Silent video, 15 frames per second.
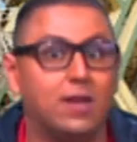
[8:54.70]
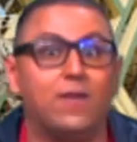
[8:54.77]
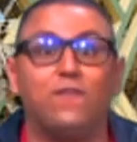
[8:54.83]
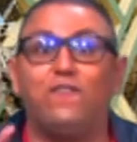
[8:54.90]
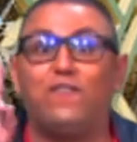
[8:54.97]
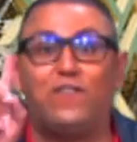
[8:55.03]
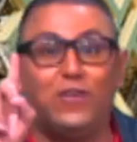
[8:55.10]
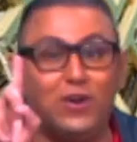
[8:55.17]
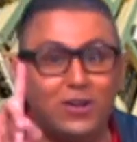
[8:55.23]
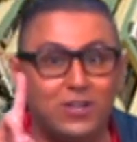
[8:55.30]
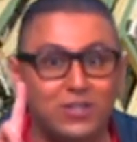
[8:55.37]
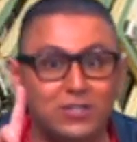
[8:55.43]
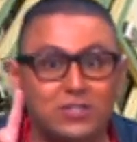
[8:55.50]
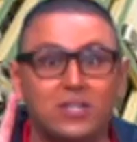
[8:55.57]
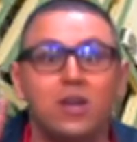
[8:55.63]

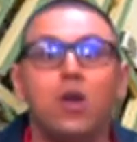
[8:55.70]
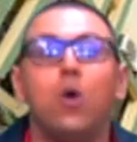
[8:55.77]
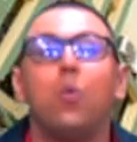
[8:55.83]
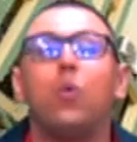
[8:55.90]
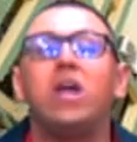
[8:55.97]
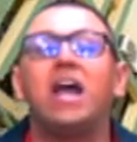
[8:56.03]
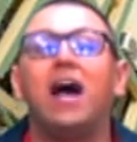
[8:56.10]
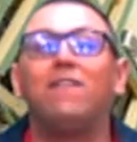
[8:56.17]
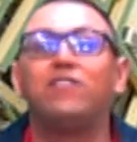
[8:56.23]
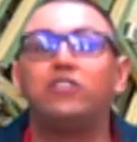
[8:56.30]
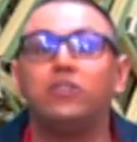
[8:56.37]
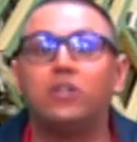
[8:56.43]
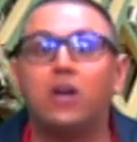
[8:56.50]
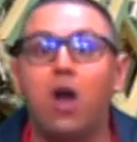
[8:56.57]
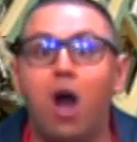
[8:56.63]
First, we have to
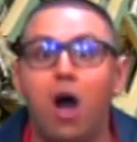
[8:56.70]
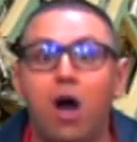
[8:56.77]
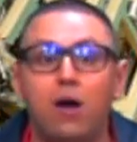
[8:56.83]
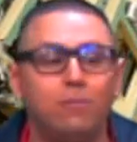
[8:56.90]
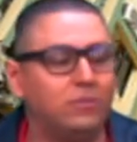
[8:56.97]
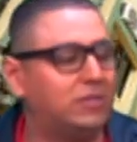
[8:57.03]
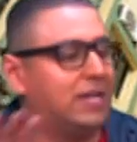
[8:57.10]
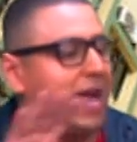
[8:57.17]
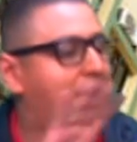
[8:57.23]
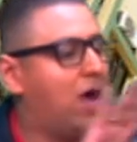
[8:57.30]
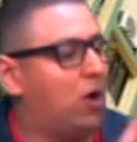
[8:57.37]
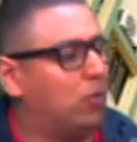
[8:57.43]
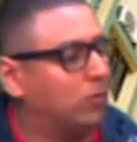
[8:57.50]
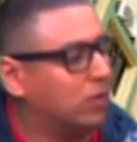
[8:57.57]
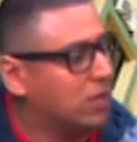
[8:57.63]
calm
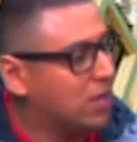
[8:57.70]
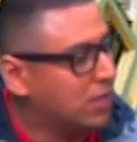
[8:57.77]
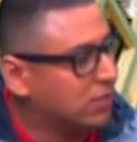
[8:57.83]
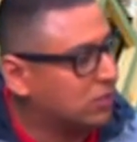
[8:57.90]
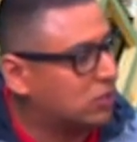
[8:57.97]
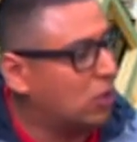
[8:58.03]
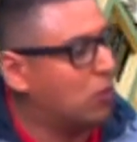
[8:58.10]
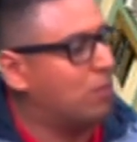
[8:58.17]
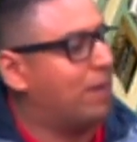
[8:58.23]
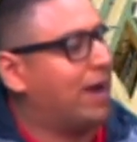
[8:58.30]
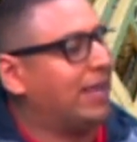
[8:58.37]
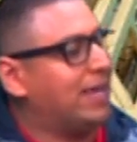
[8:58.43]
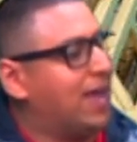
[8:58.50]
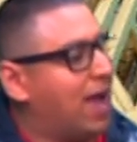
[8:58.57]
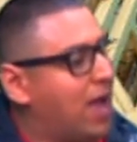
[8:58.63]
down. So,
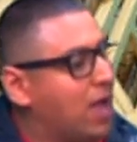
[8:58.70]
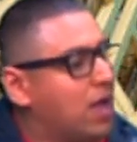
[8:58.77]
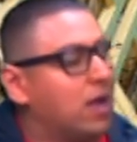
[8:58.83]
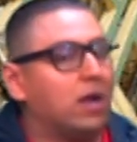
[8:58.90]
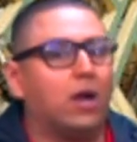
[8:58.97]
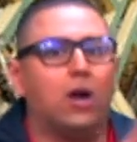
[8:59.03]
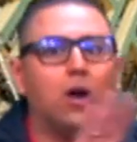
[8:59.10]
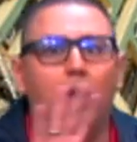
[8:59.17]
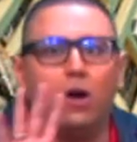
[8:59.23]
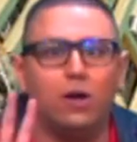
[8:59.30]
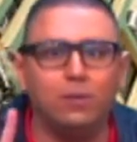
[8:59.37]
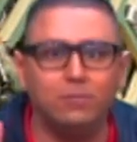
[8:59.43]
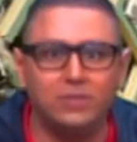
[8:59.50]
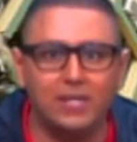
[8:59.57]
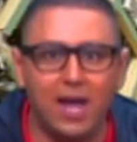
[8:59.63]
Maria,
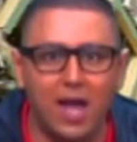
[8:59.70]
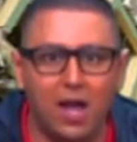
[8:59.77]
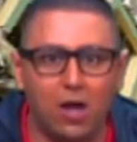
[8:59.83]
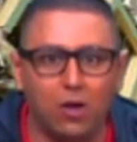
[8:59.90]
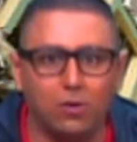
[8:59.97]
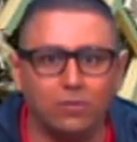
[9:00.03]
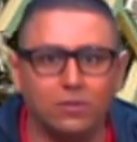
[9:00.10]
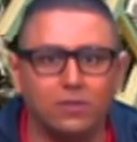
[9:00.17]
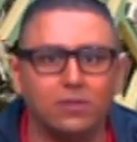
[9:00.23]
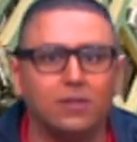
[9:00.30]
calm down.